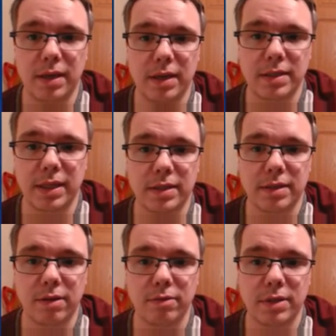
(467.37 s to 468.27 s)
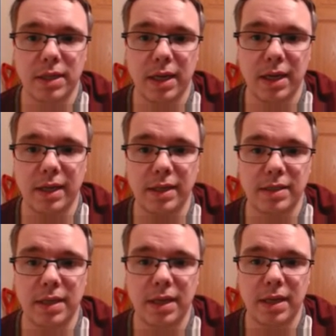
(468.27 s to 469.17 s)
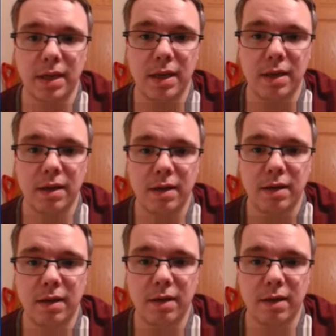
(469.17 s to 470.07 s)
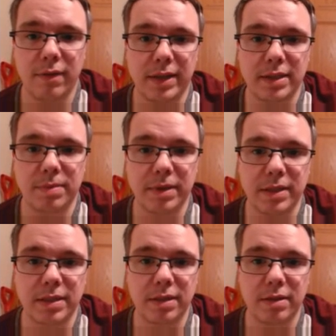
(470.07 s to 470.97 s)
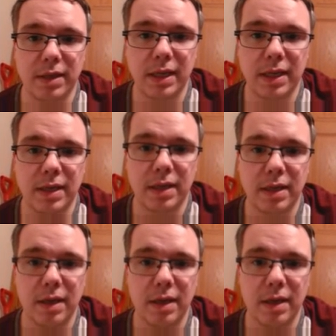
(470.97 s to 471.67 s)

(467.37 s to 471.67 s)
as x goes to 8 of x plus 3,